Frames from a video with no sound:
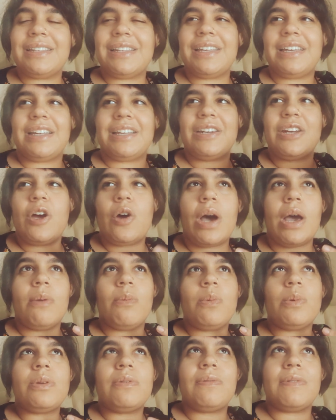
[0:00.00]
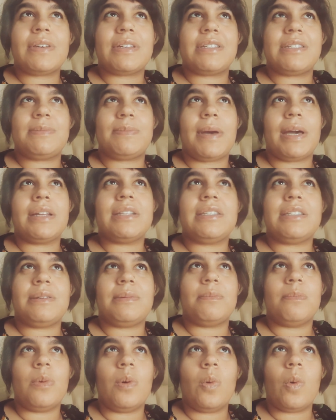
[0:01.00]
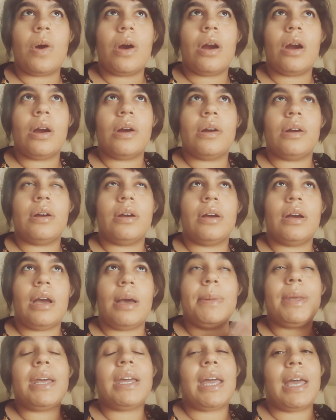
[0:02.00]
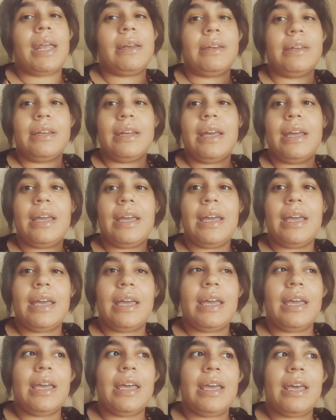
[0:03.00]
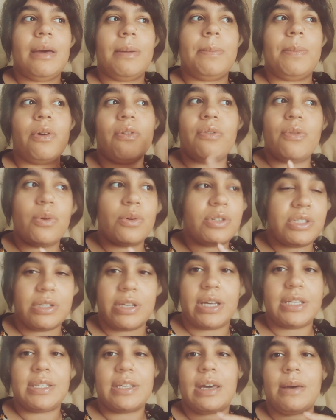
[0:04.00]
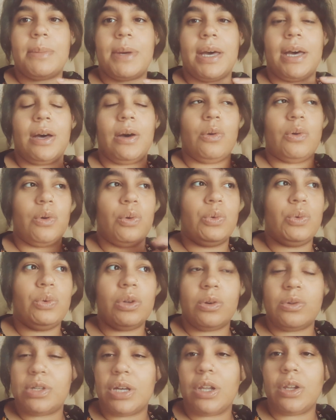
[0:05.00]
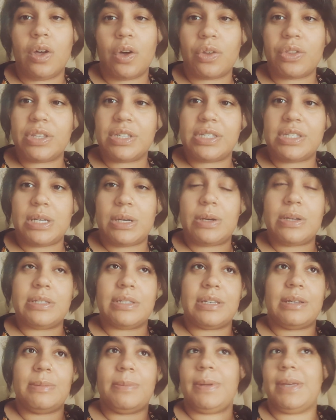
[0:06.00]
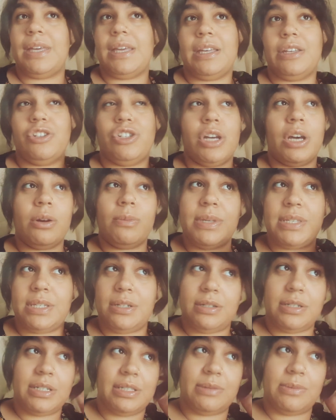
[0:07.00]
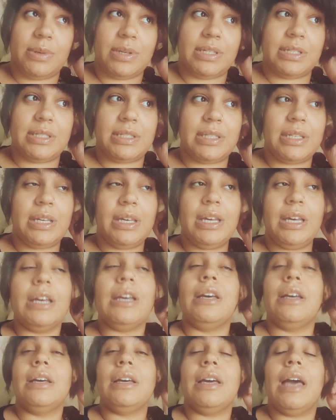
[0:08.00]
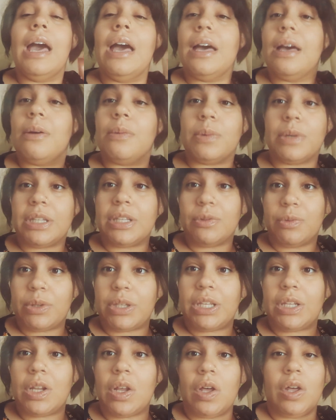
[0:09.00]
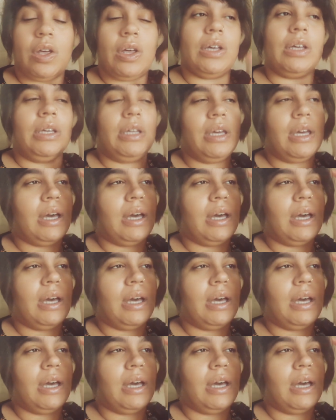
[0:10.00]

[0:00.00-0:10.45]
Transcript: Like, no, I would have expected more. I mean, again, book four still hasn't come out. Who knows how long this series is going to be. Shatter Me series was really, really long.